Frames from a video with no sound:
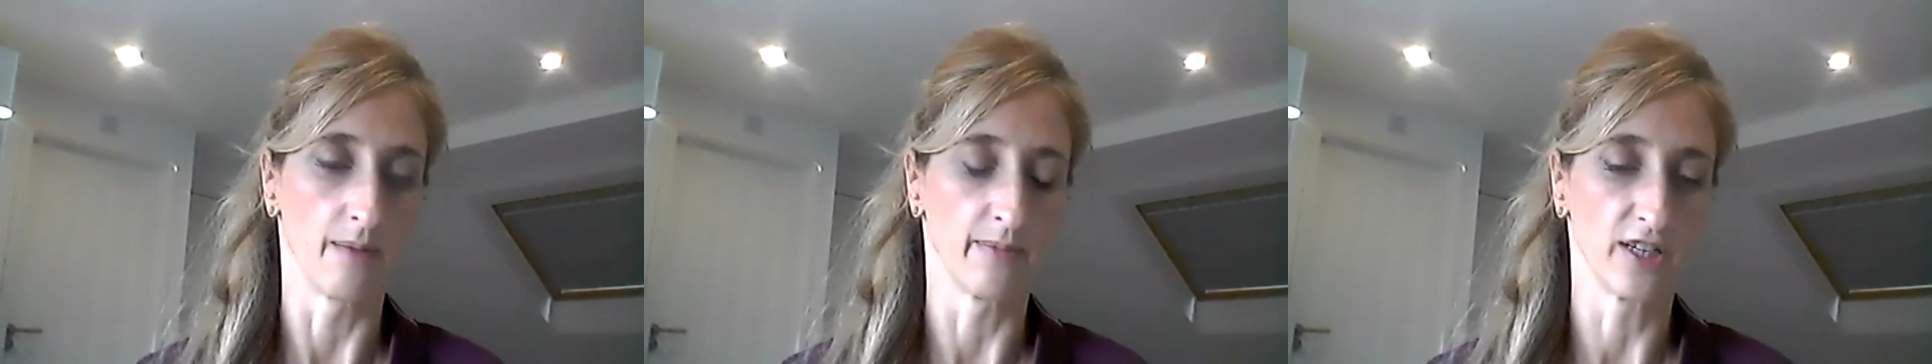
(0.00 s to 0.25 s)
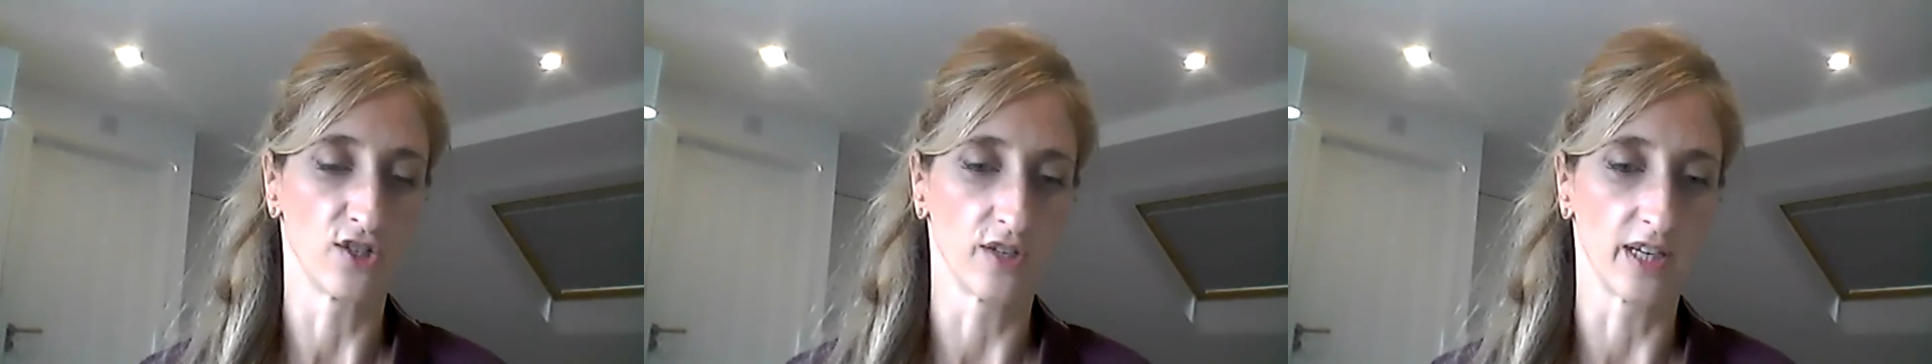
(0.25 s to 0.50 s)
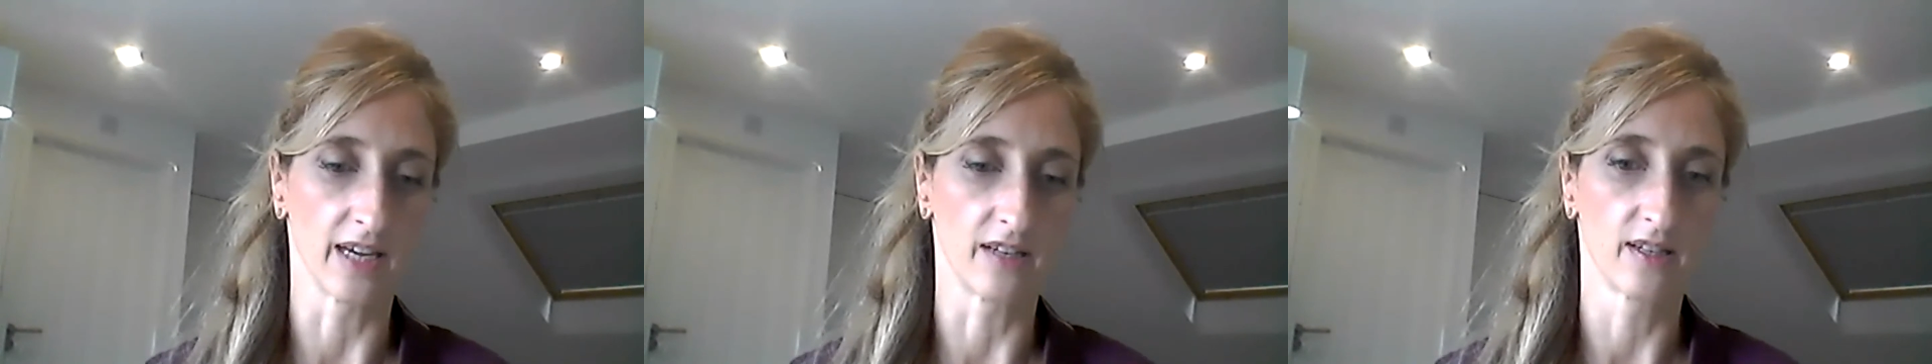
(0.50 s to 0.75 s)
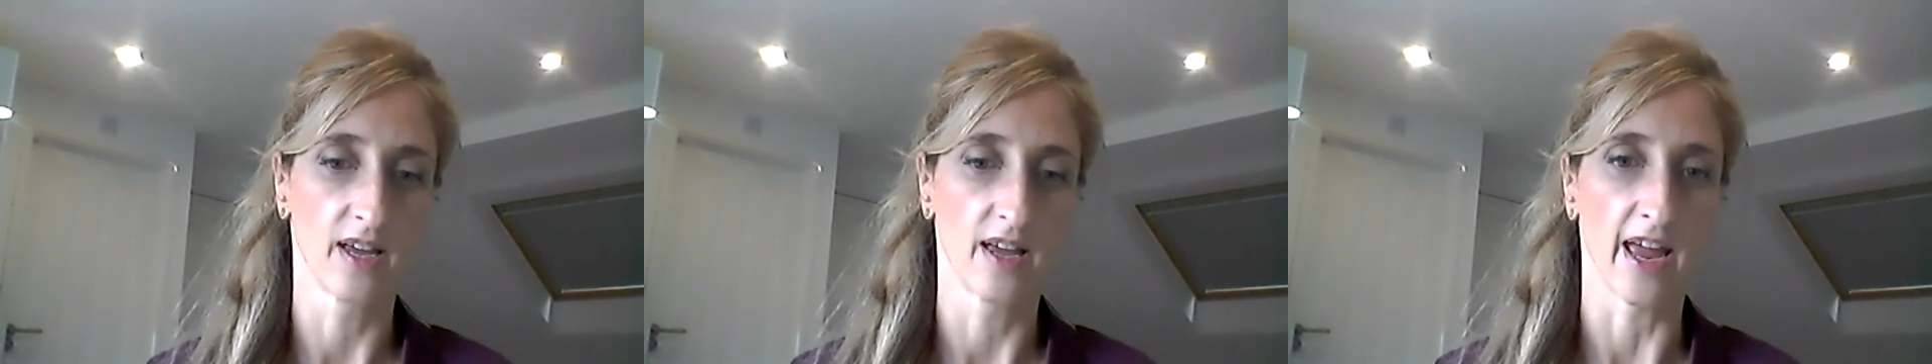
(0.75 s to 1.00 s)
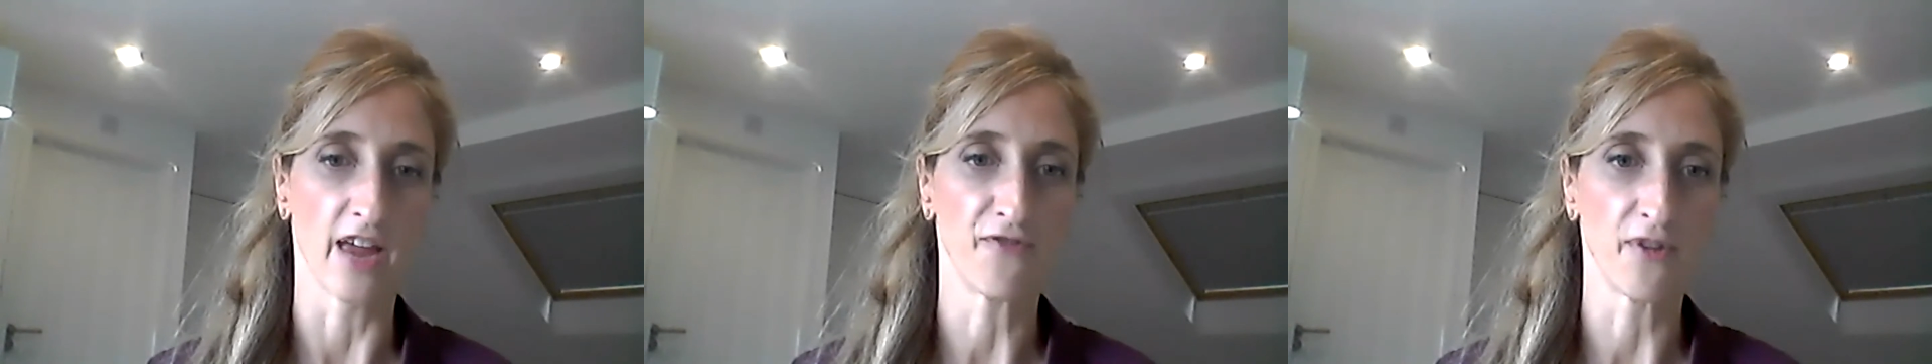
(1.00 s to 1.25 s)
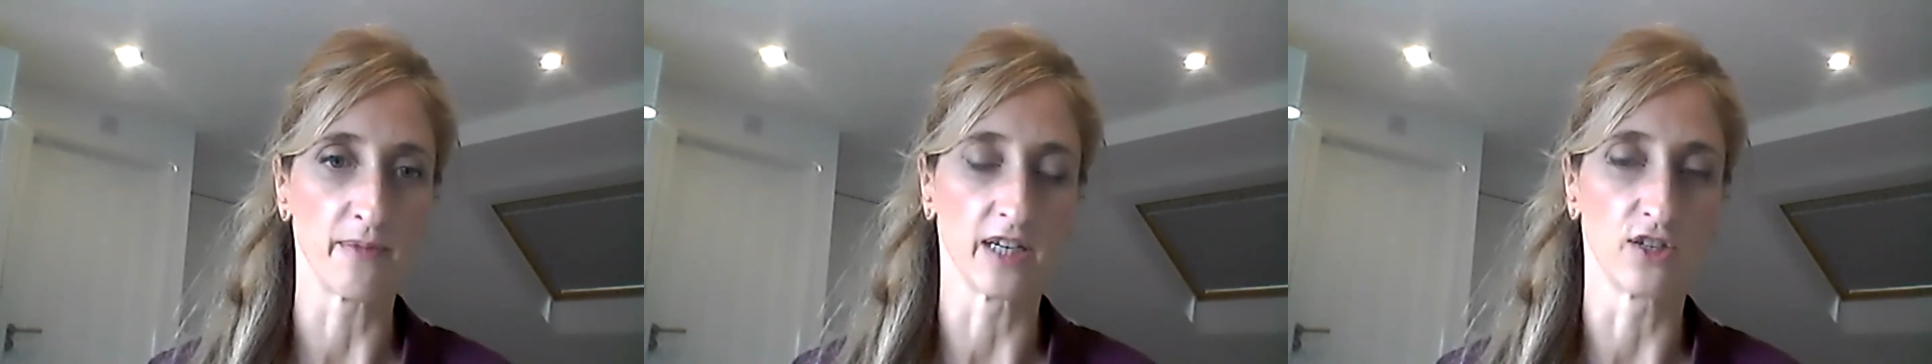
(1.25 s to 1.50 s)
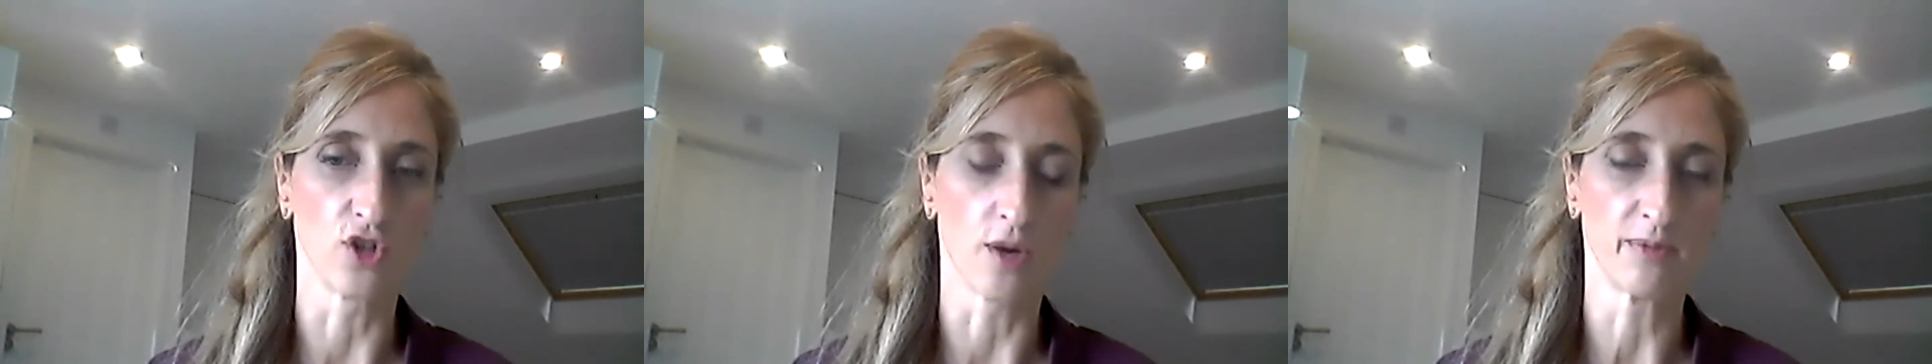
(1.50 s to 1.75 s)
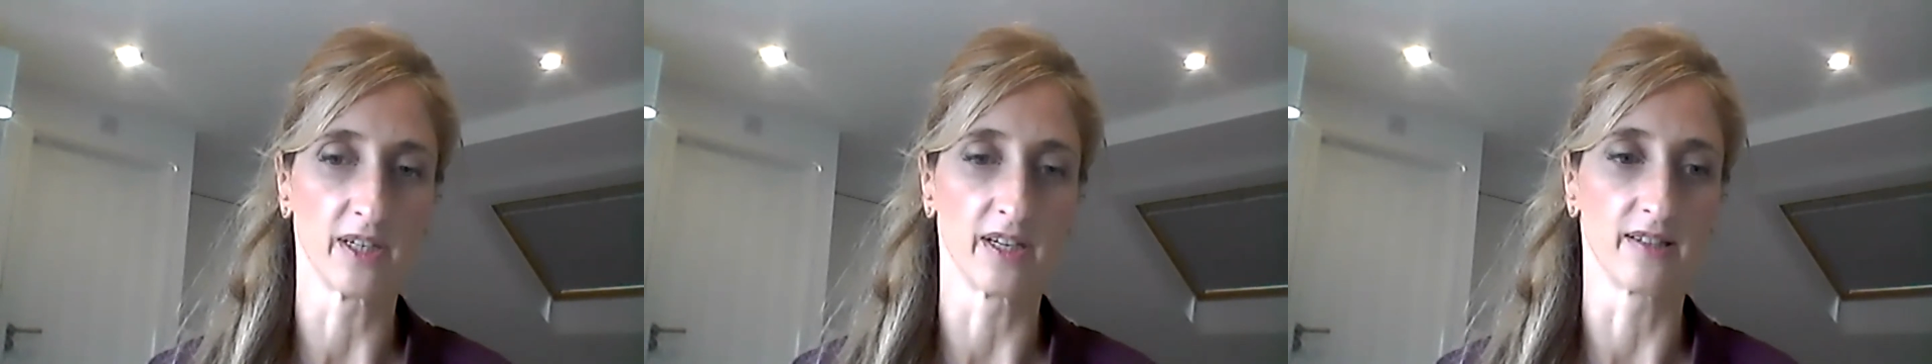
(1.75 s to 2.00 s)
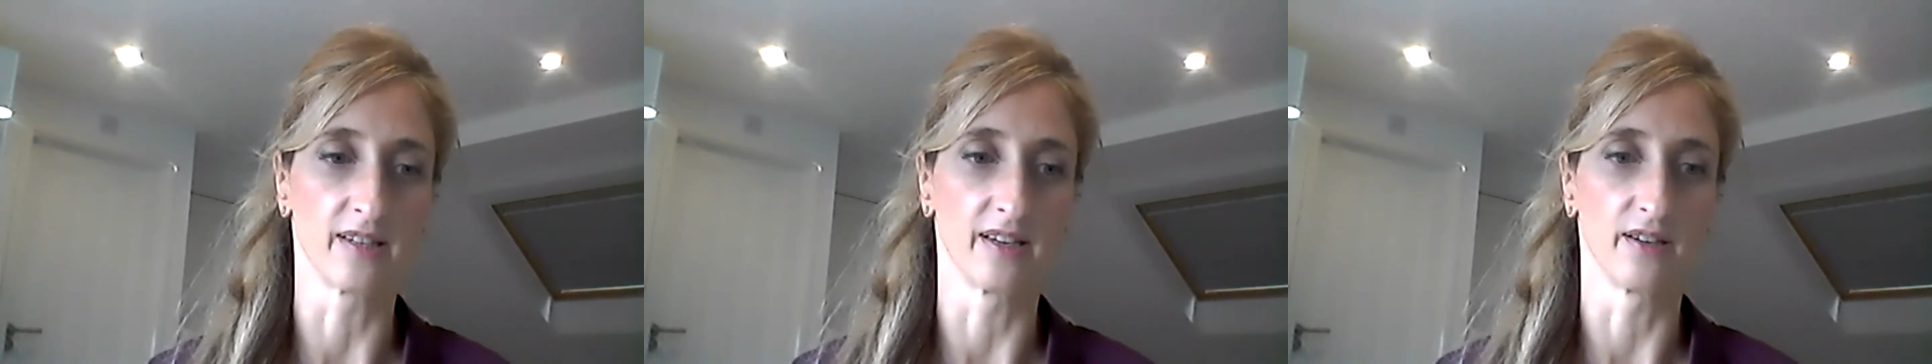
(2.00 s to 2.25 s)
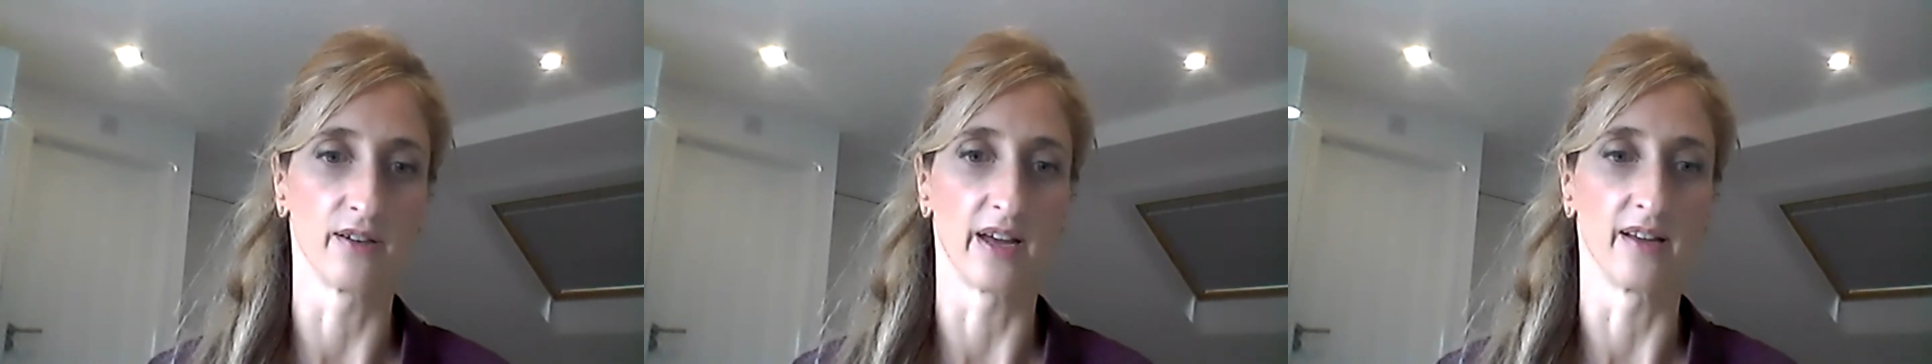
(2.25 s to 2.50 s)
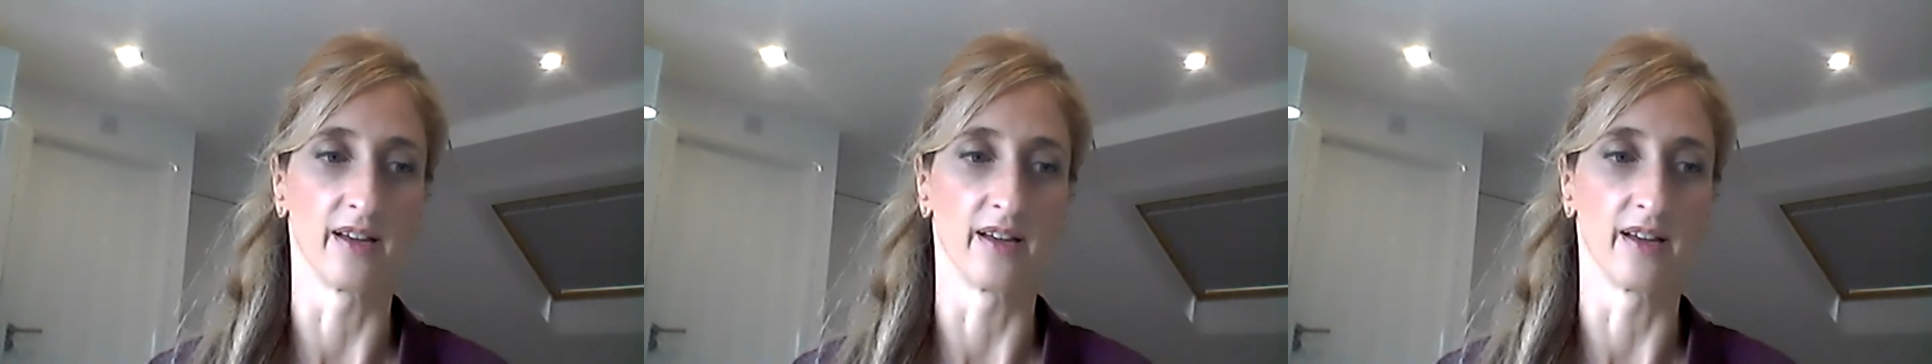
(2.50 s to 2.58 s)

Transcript: managed to get FMD adopted as a